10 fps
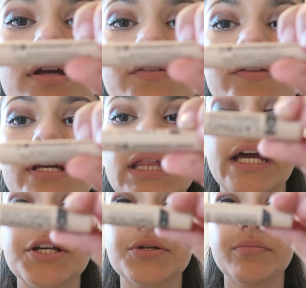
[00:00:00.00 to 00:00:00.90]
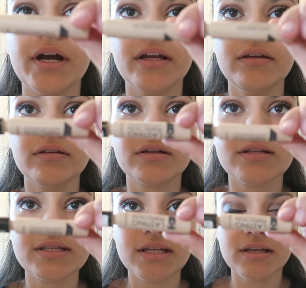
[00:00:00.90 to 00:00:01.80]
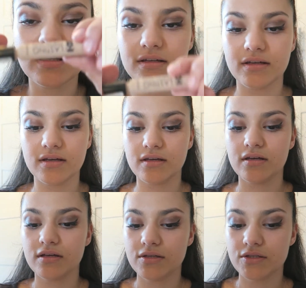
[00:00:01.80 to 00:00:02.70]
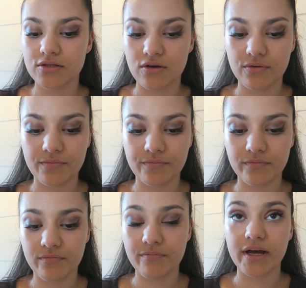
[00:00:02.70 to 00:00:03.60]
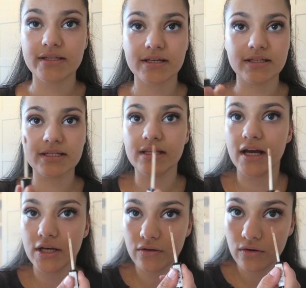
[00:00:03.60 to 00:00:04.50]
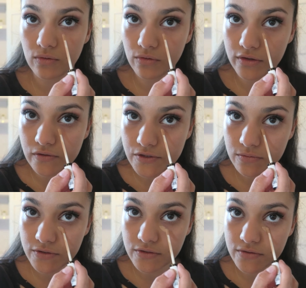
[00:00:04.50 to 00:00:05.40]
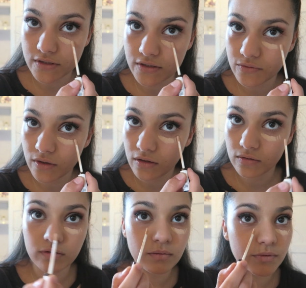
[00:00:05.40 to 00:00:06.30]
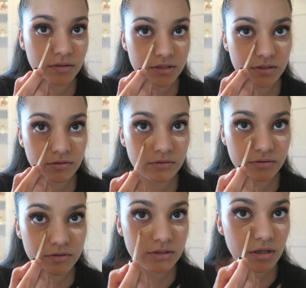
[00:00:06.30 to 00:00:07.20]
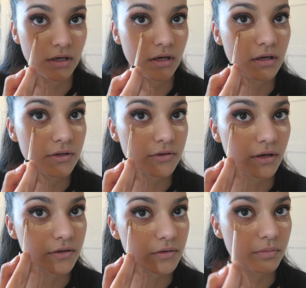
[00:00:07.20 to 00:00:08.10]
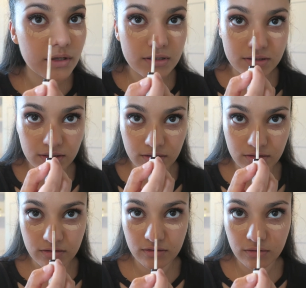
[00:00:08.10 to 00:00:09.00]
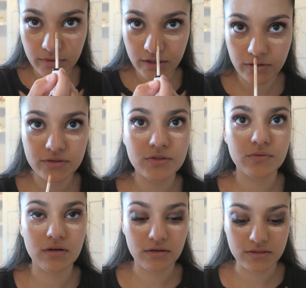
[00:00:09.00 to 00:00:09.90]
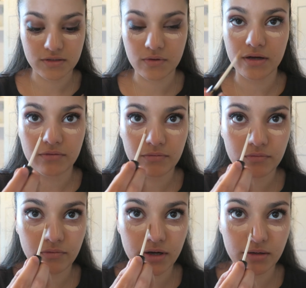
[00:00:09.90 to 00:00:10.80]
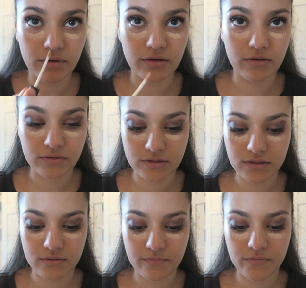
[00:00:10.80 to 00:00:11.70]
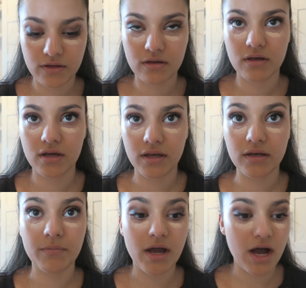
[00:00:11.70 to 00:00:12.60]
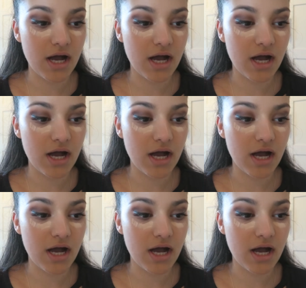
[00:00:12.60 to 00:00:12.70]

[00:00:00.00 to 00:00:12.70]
it's the Collection brand concealer. So, best concealer. I know that all the YouTubers use it as well, all the beauty gurus. So I just place it on my nose as well because it's quite red, my nose. And then my